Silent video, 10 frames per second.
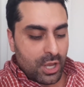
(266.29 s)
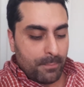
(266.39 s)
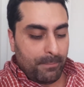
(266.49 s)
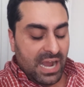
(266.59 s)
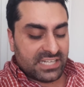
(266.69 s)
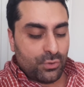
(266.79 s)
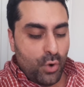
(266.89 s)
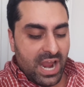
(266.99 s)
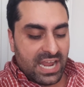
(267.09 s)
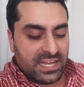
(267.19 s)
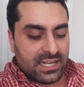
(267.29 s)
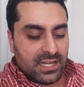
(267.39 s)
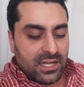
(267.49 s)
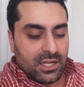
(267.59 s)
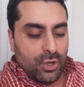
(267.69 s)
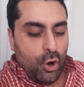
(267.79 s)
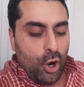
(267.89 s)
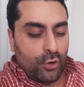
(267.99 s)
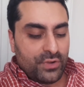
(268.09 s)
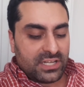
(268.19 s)
By the way,
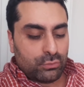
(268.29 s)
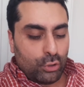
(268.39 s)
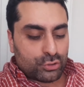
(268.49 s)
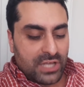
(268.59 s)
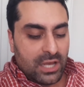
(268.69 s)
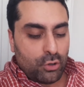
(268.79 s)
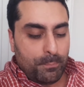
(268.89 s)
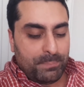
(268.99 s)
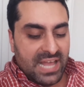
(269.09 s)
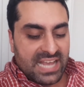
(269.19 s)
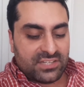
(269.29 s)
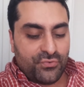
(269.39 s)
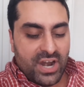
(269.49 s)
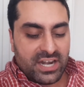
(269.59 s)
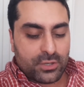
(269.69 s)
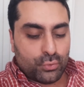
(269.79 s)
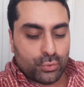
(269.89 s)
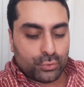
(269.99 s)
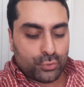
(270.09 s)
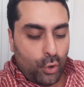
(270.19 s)
Hirving Lozano played very
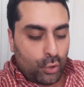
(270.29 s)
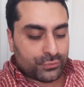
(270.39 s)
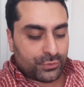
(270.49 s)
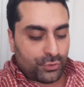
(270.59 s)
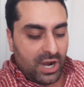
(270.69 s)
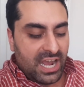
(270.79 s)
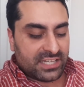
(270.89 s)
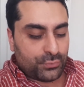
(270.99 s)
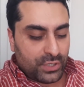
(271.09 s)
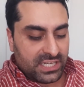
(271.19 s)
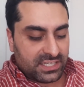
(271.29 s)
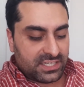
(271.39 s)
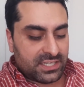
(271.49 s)
good on the right wing.